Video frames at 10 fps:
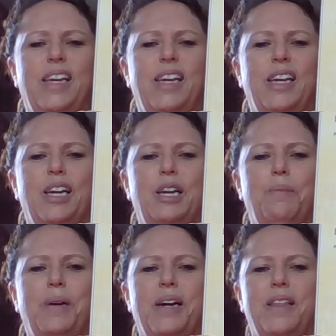
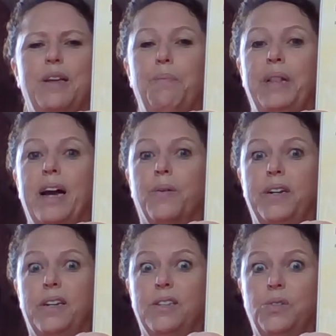Am I the black
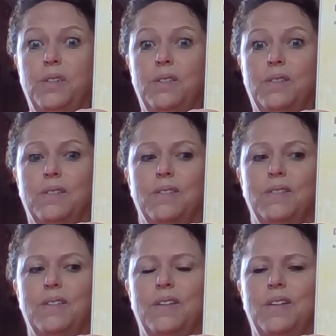rhinoceros?
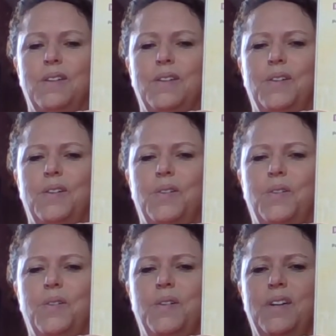
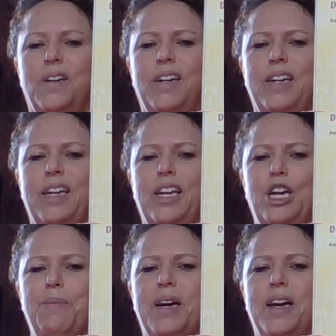Or
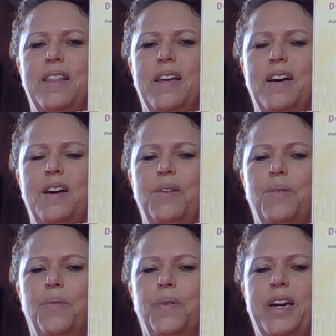am I the
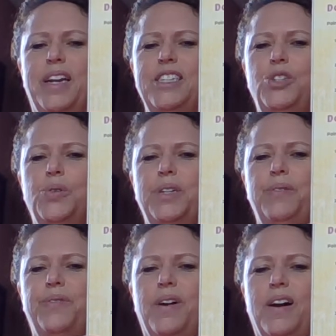red-eyed
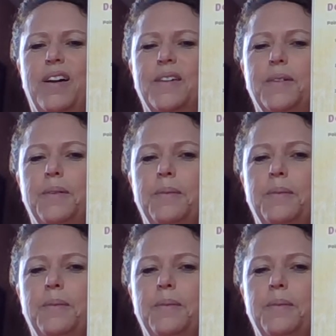tree frog?